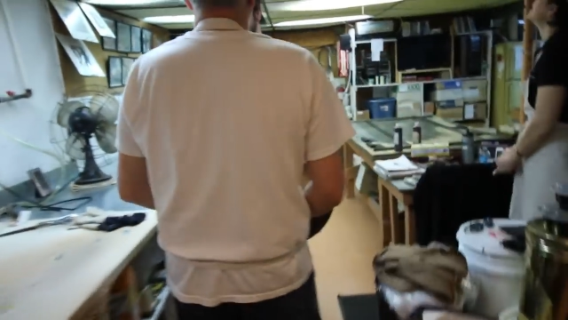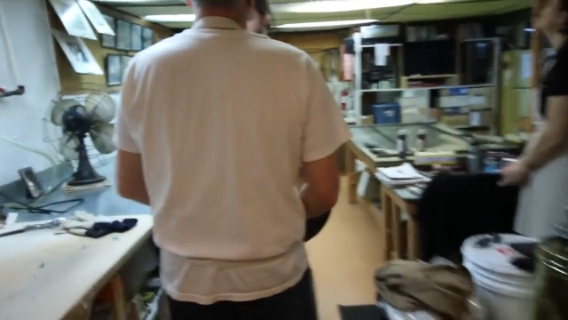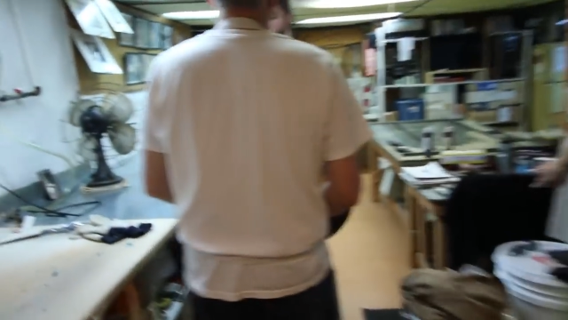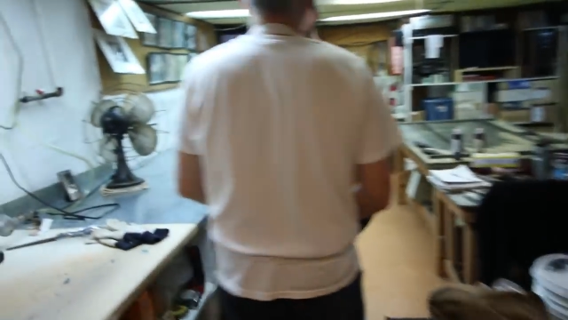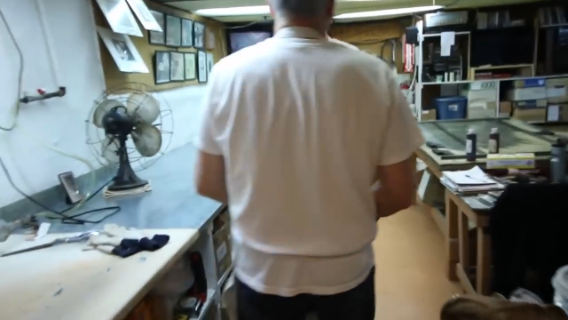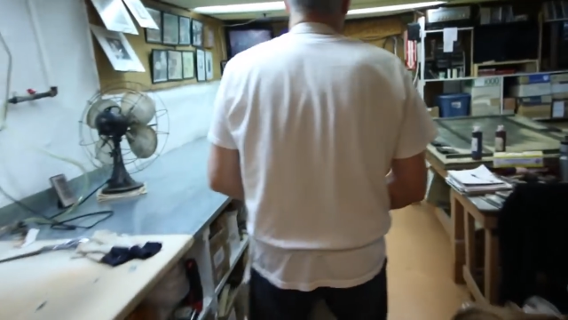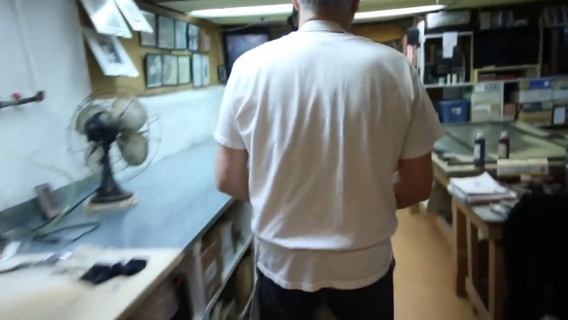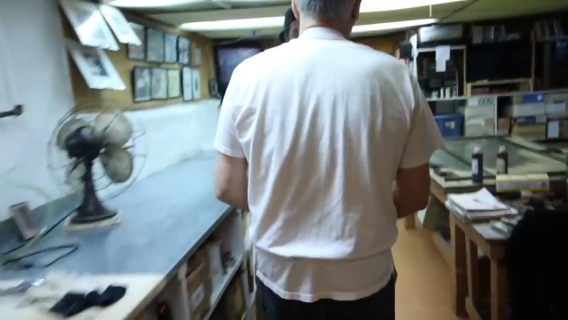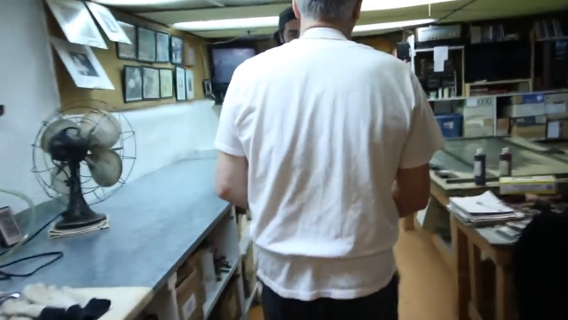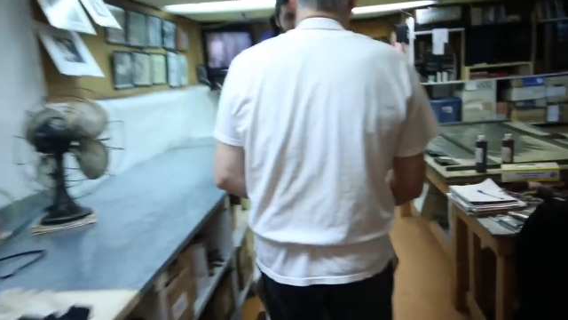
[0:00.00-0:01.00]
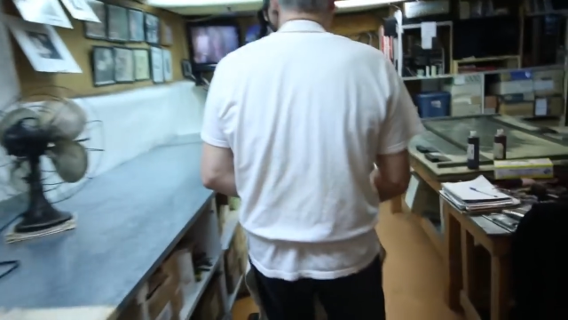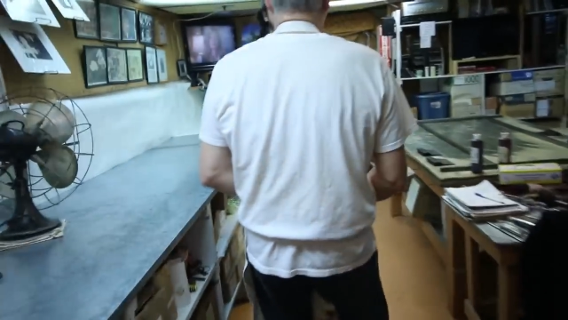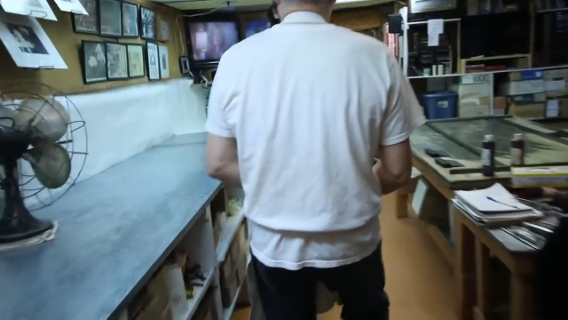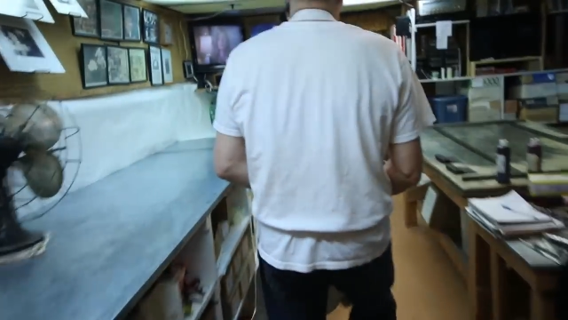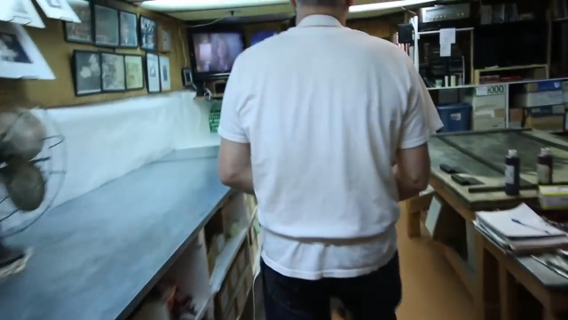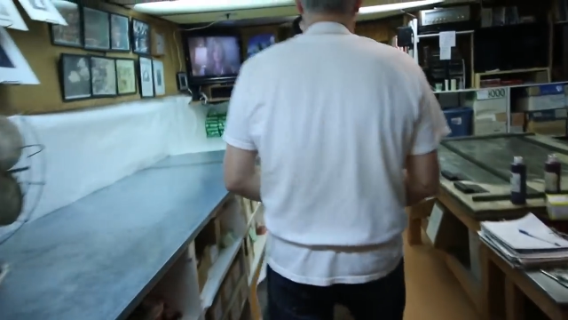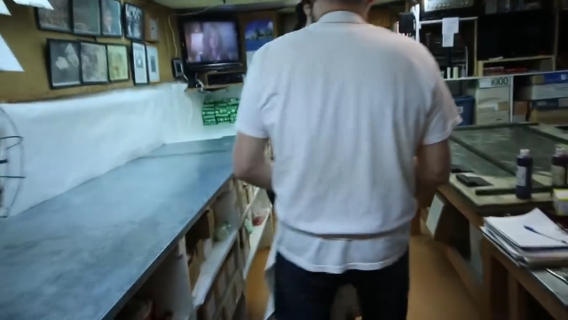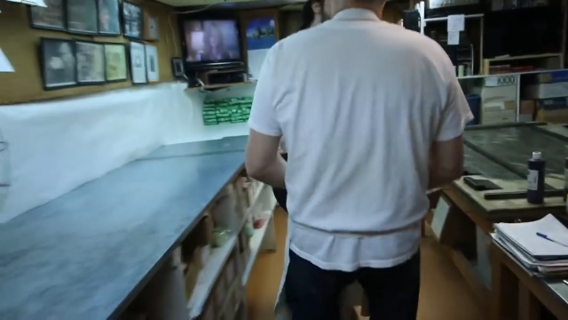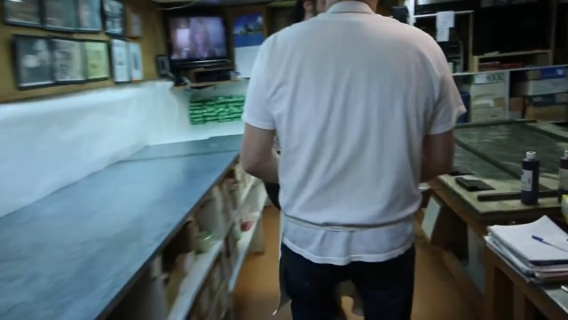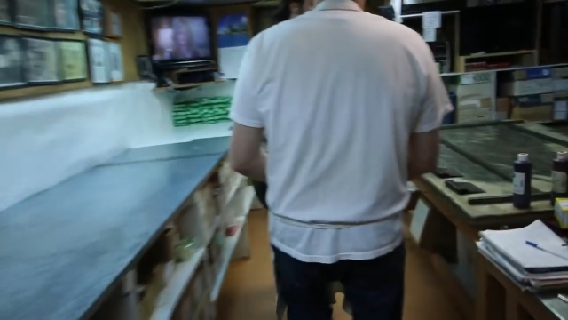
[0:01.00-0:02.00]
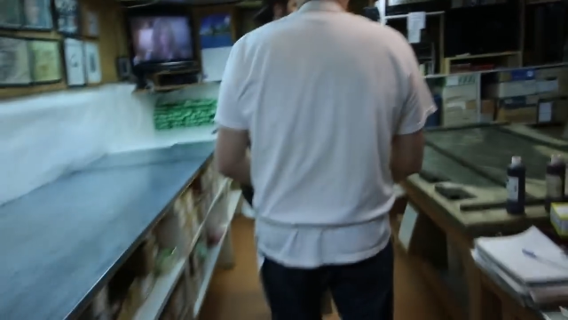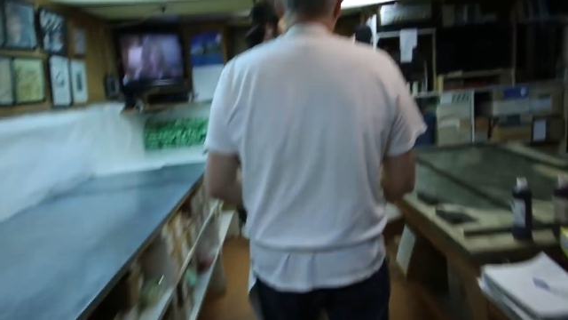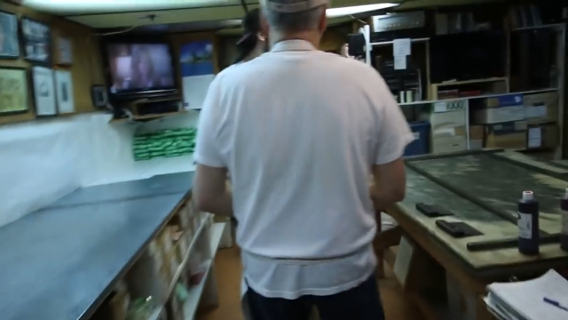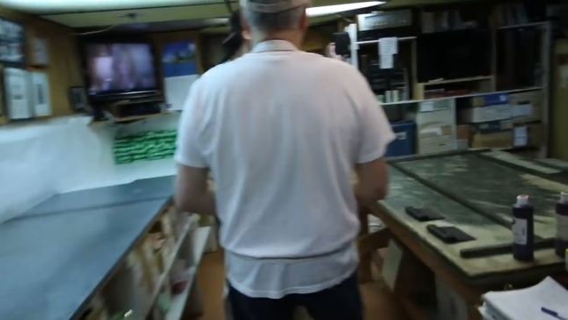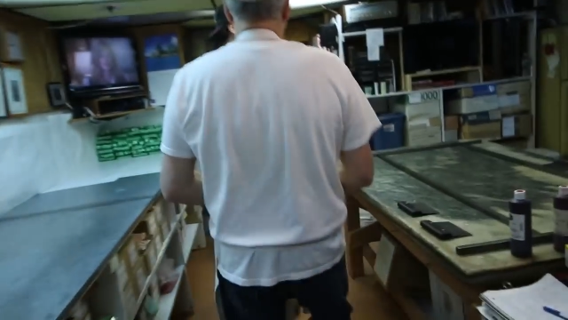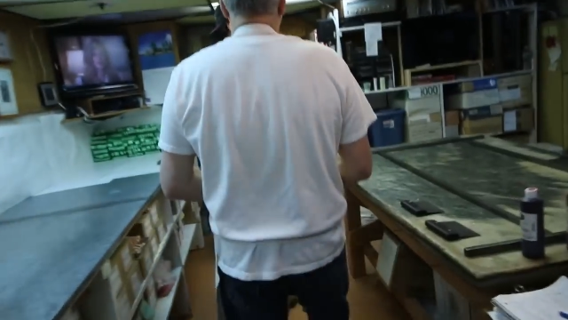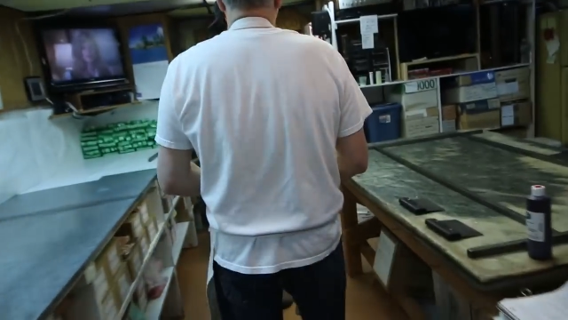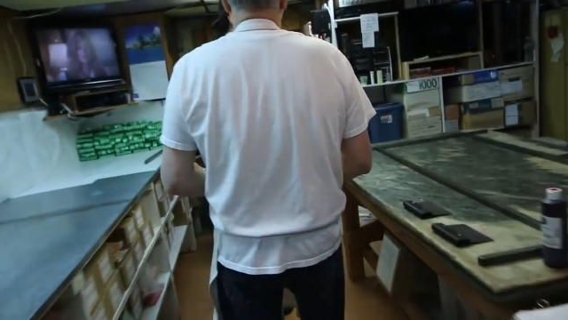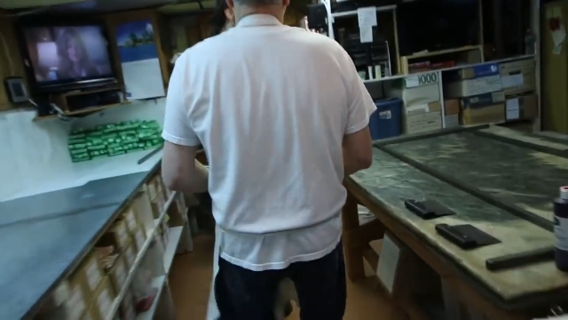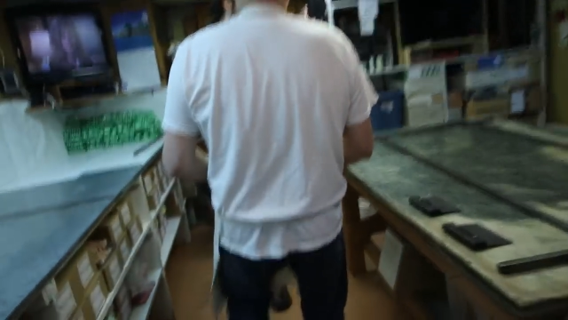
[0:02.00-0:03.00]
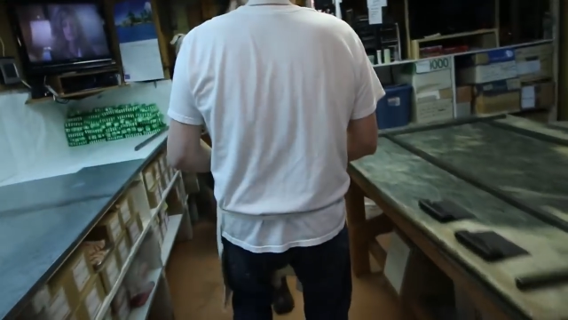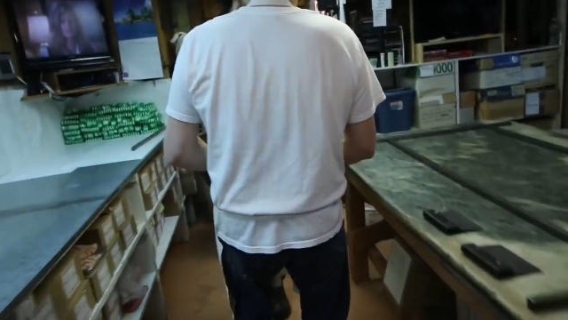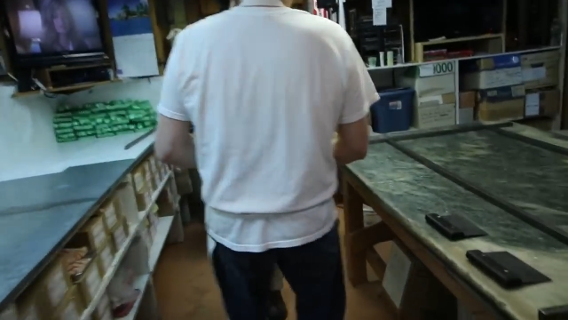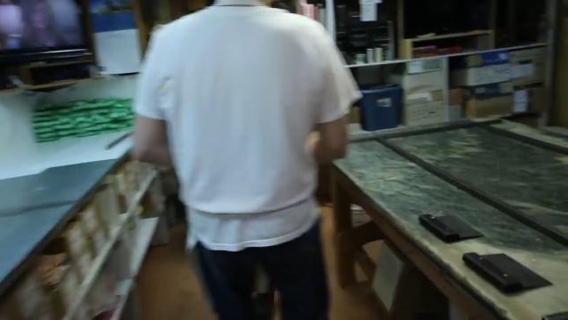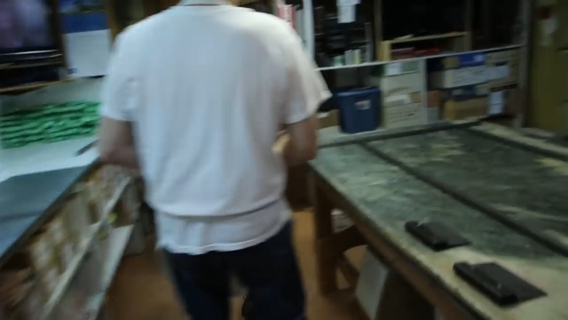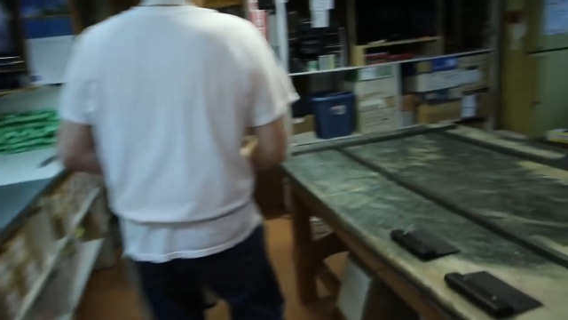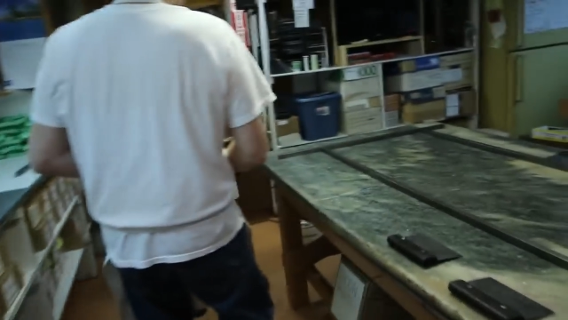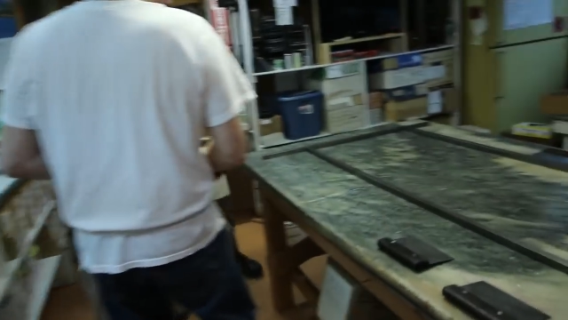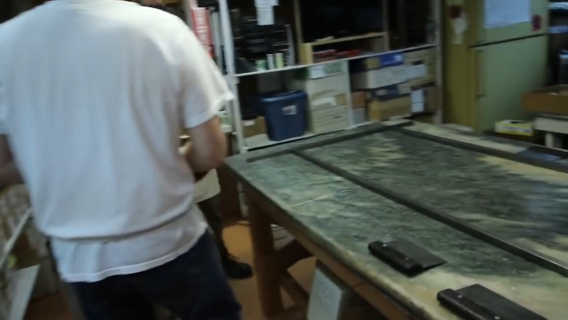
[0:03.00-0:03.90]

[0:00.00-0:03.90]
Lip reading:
[unreadable: no face in view]